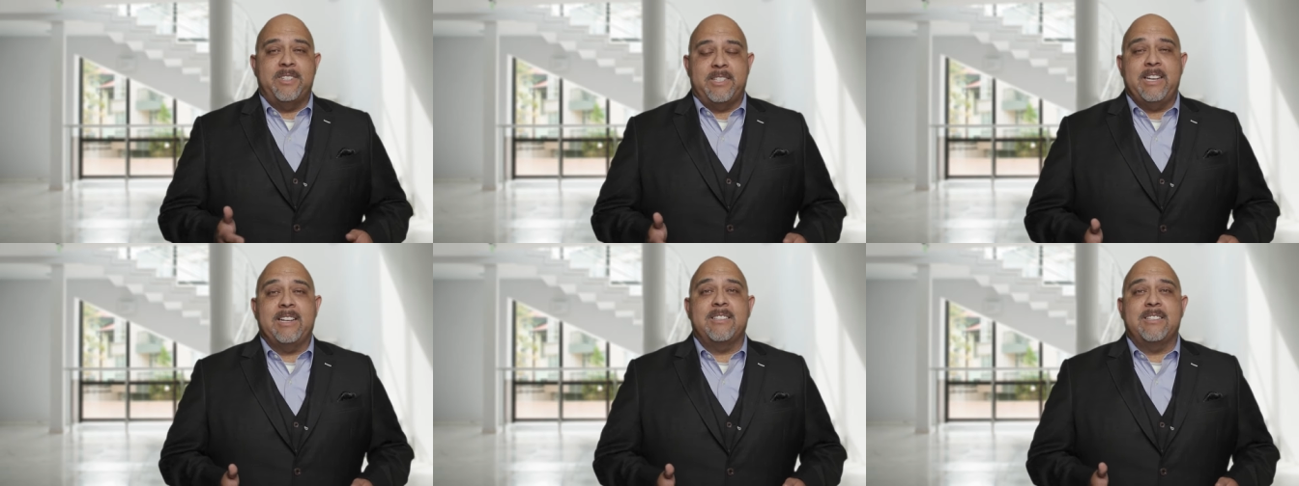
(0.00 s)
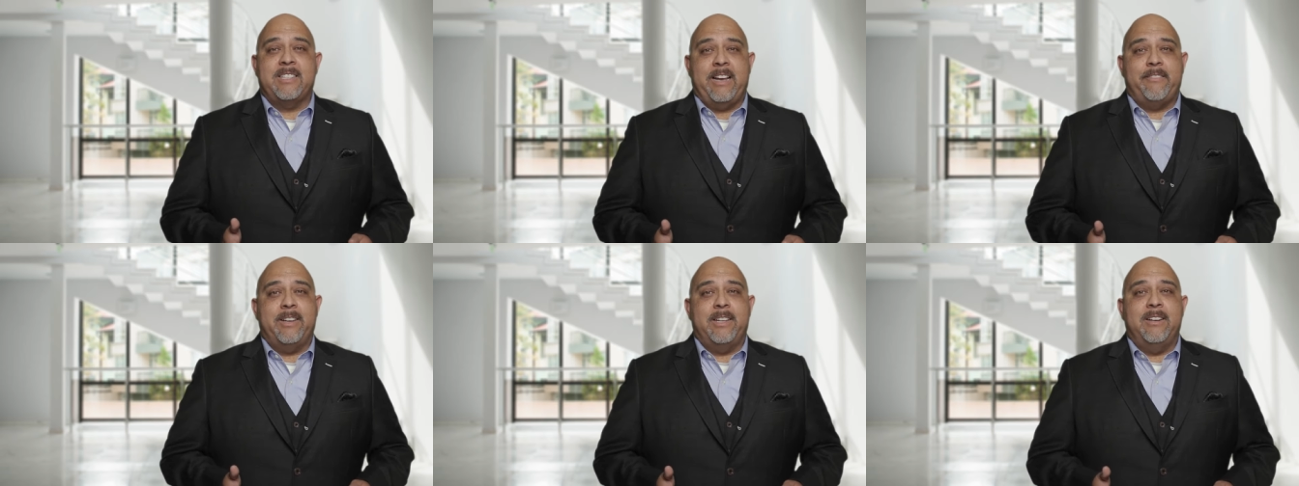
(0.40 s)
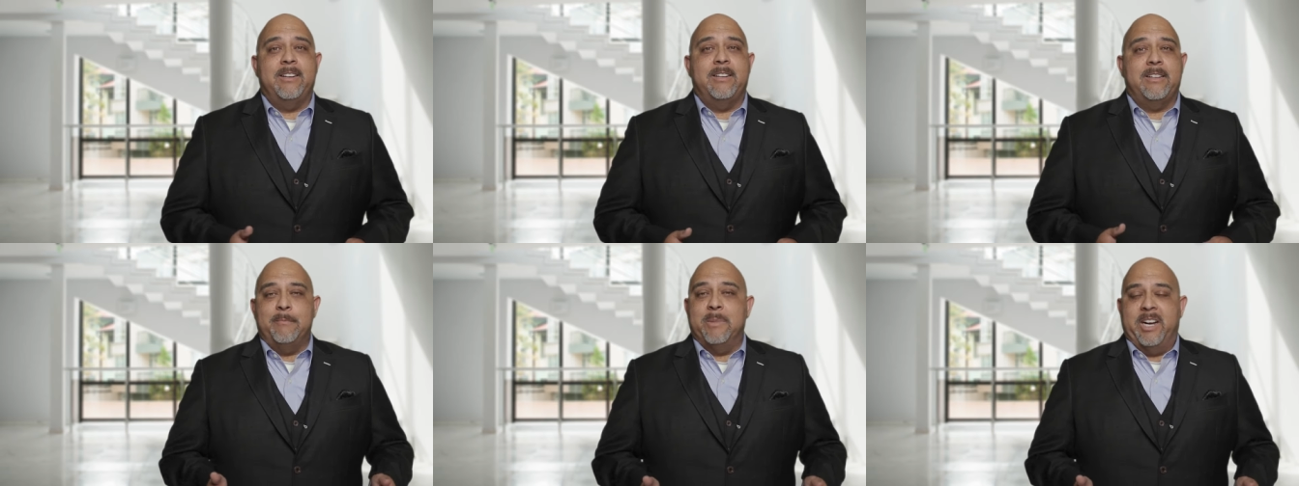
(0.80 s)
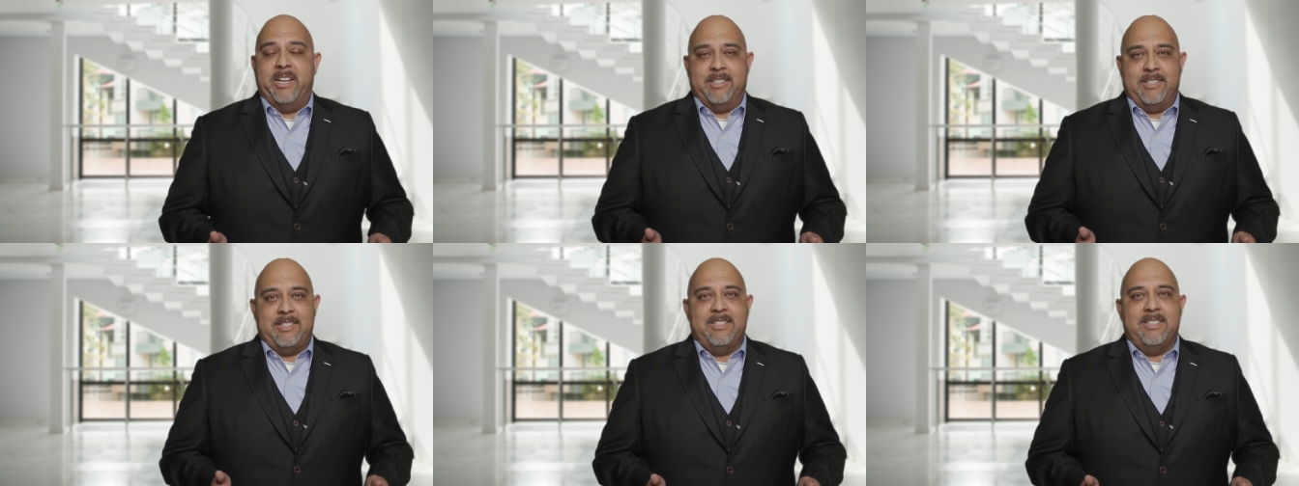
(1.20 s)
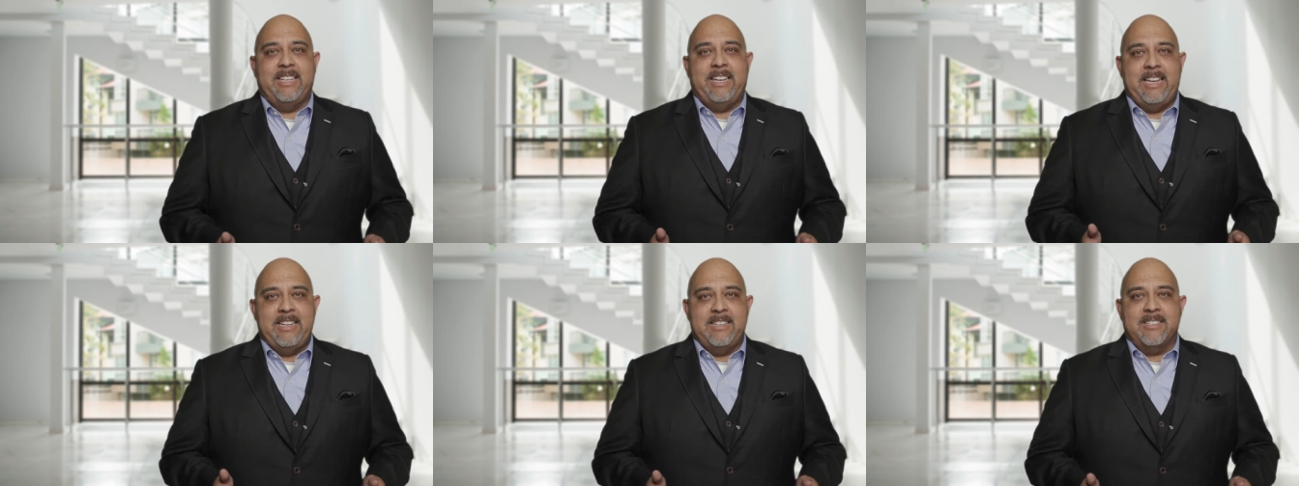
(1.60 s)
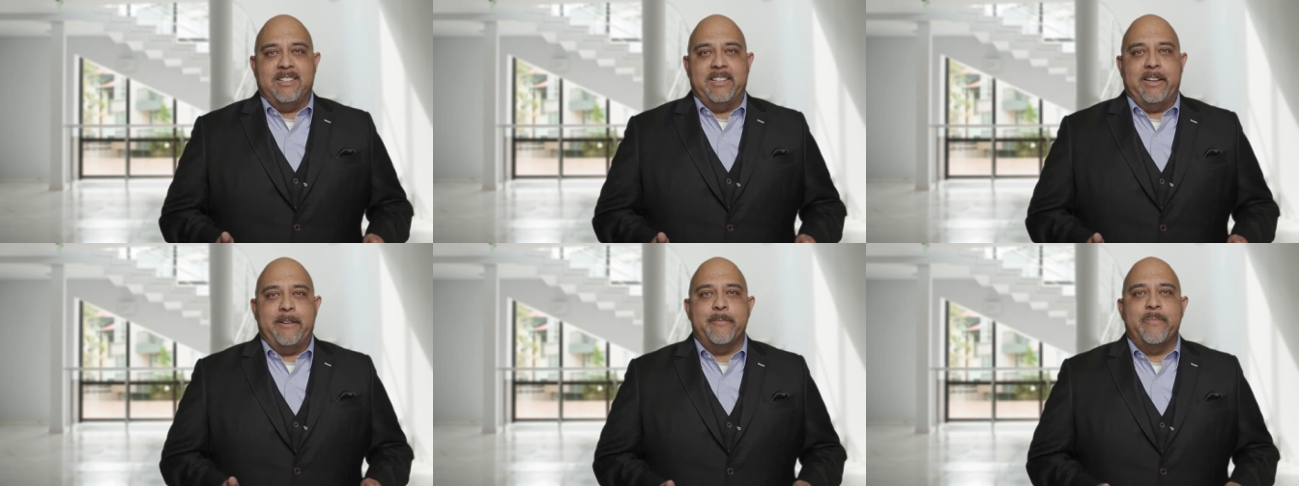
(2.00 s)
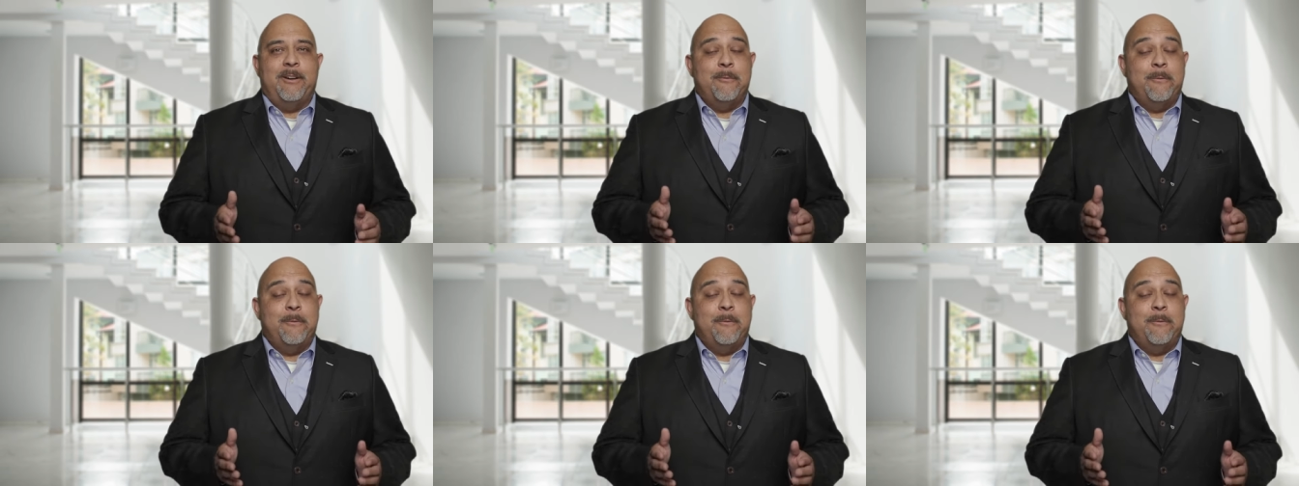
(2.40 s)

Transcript: six, seven months easily.